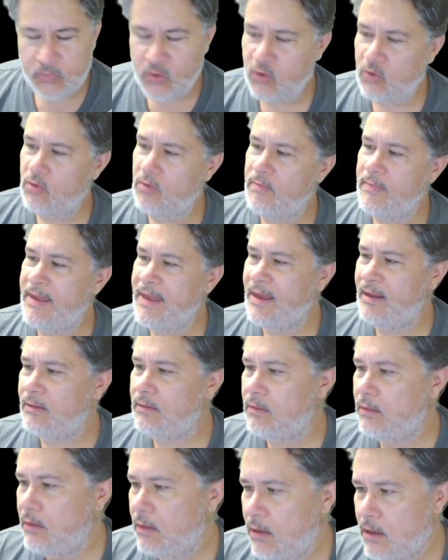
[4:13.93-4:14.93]
Oh, man.
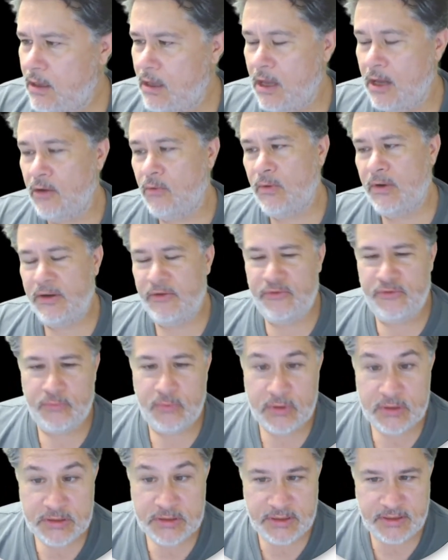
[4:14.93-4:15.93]
I don't want to do
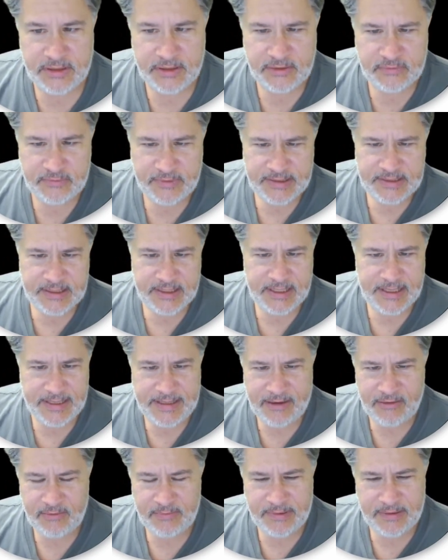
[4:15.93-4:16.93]
worse than a three today.
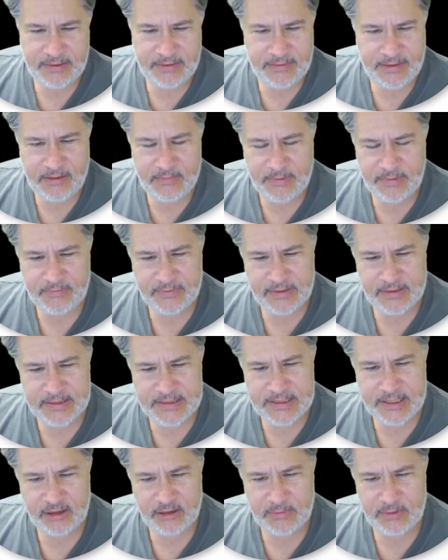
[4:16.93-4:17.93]
That would be really
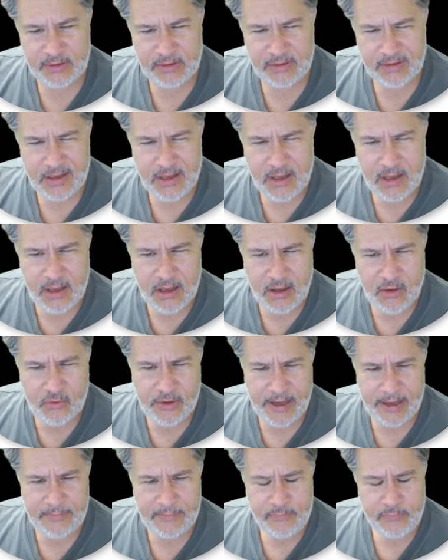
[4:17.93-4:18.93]
terrible.
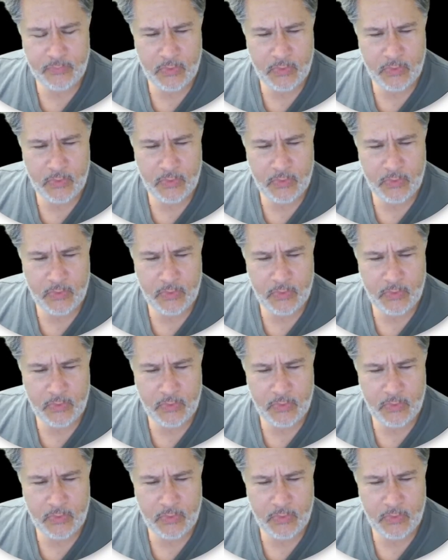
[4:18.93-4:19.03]
Okay.